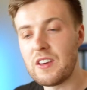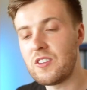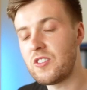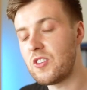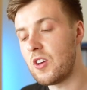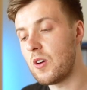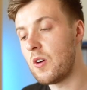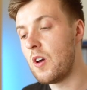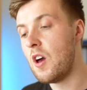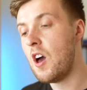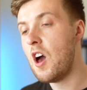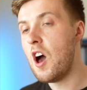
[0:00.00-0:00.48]

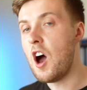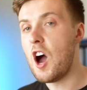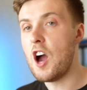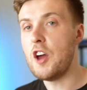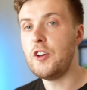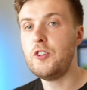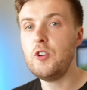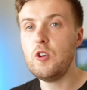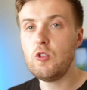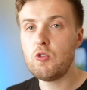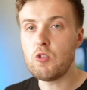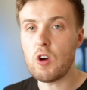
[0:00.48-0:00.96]
so I
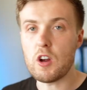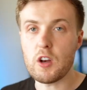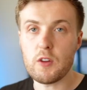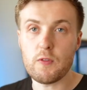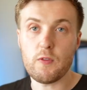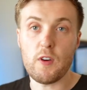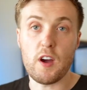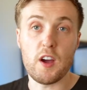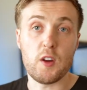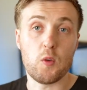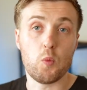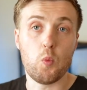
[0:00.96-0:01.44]
do try to
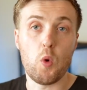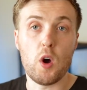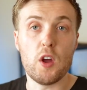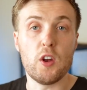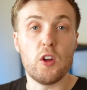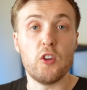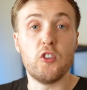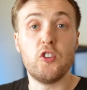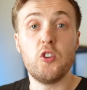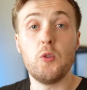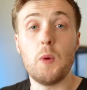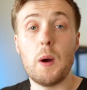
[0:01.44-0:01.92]
find 1
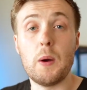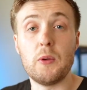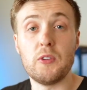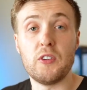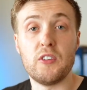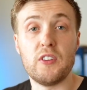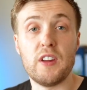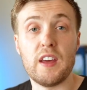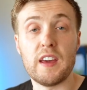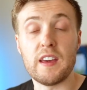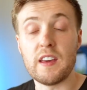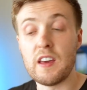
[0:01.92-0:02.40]
or 2 hours a
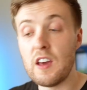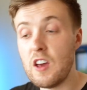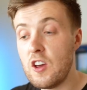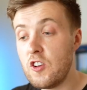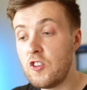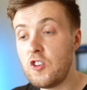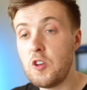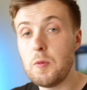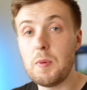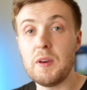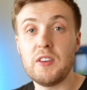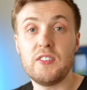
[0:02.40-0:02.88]
day
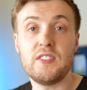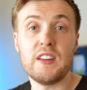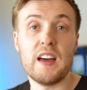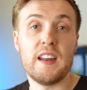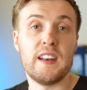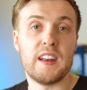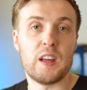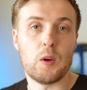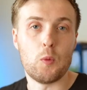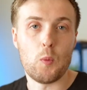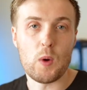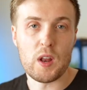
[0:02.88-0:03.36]
to be
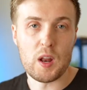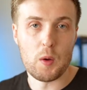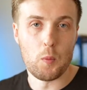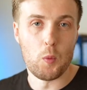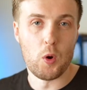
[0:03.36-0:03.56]
standing when I'm